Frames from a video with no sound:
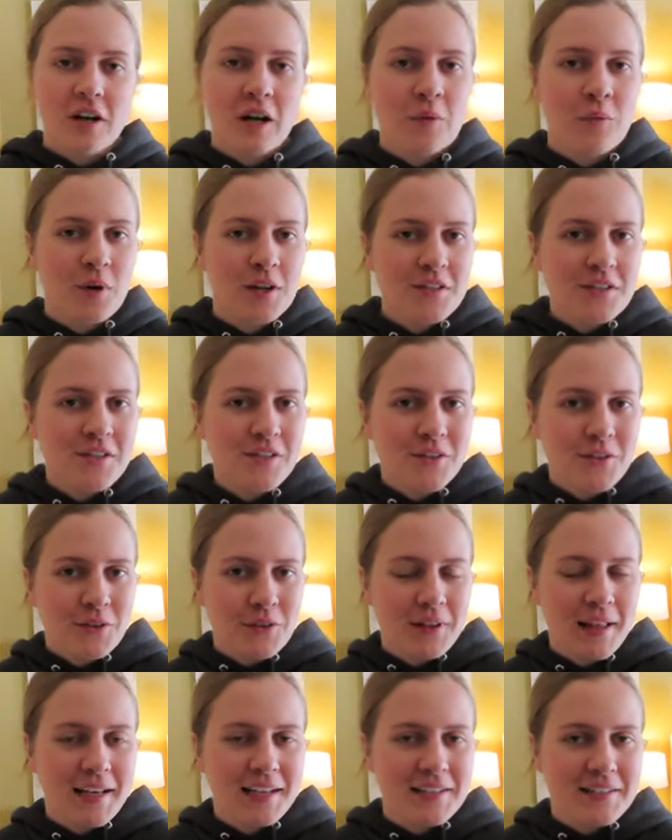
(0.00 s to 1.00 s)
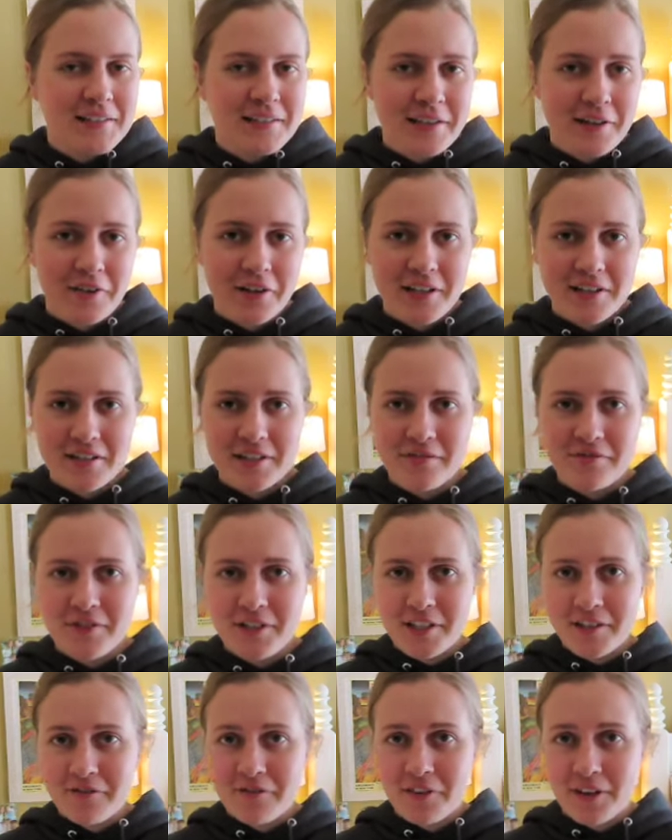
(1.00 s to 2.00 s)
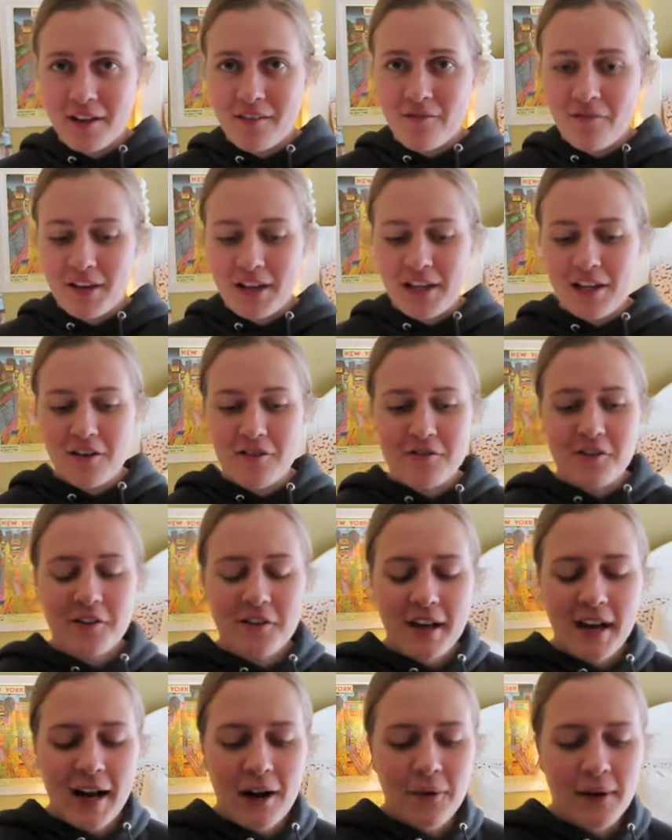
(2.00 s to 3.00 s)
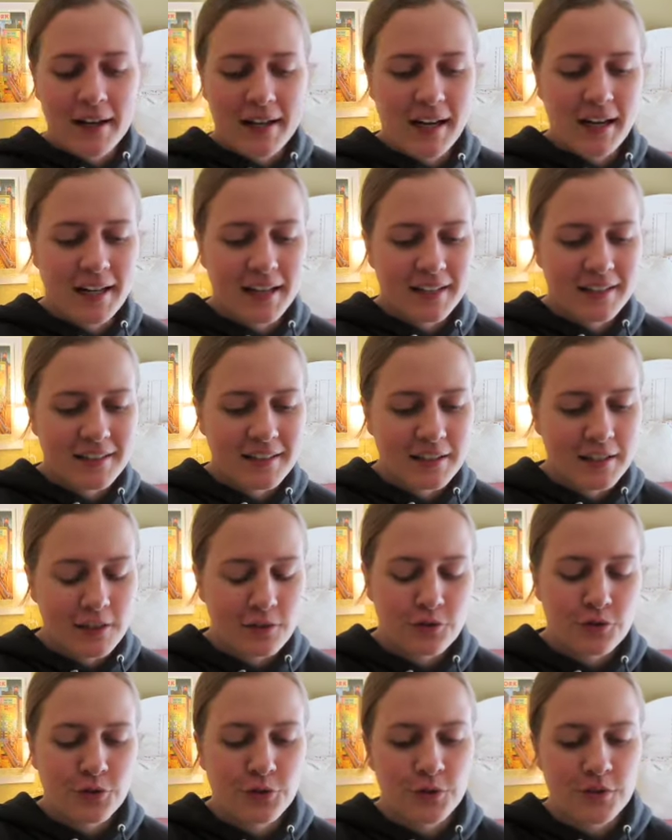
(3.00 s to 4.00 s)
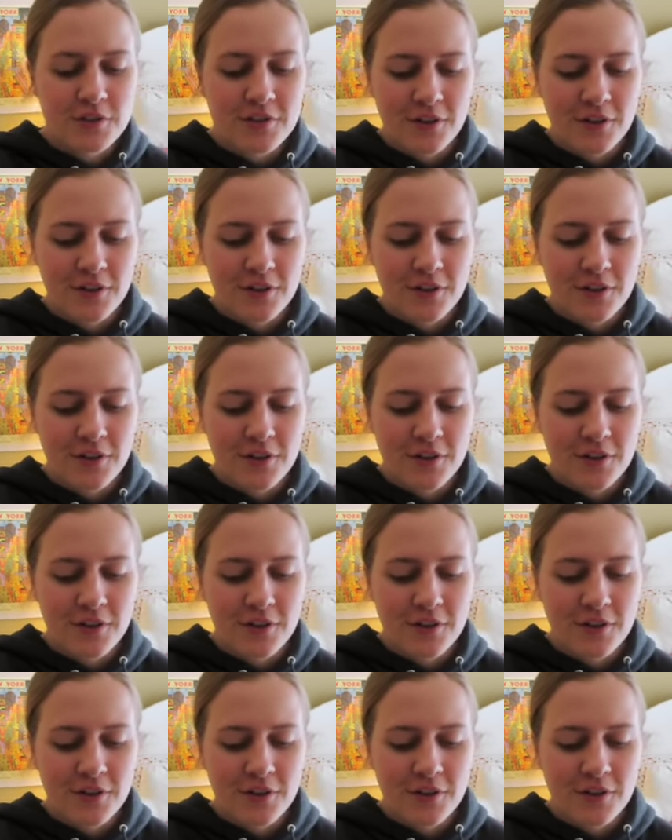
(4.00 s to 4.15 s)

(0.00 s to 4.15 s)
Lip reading: I want to do like a series of different videos on how I got into dental school.